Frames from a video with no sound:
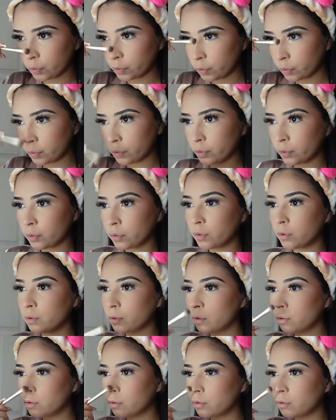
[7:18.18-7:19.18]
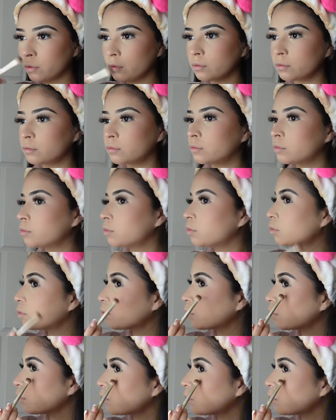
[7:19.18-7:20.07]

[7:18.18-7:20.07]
(silence)